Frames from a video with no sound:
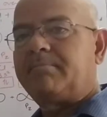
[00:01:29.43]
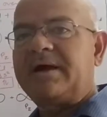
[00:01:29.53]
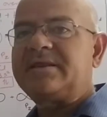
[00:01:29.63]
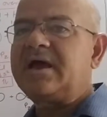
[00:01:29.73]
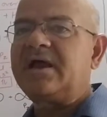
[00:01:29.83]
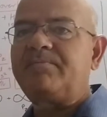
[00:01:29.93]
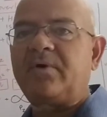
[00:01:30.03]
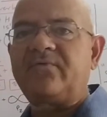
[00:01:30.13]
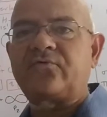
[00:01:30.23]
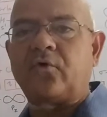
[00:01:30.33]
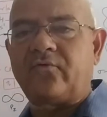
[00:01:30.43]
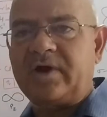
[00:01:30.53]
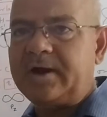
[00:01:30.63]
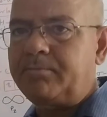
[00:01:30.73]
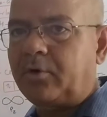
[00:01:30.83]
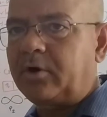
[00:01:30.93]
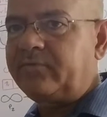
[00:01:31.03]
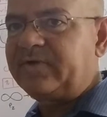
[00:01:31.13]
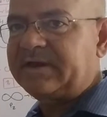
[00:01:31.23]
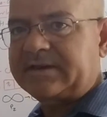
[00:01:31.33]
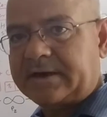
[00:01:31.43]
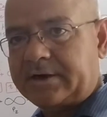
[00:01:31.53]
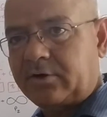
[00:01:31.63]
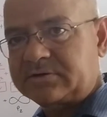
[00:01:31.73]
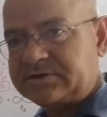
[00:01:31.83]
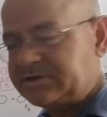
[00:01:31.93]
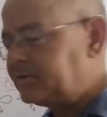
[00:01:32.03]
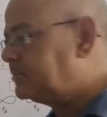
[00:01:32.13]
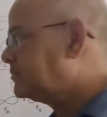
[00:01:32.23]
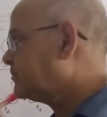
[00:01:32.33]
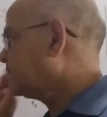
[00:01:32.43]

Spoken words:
by the help of covalent bond with the third oxygen.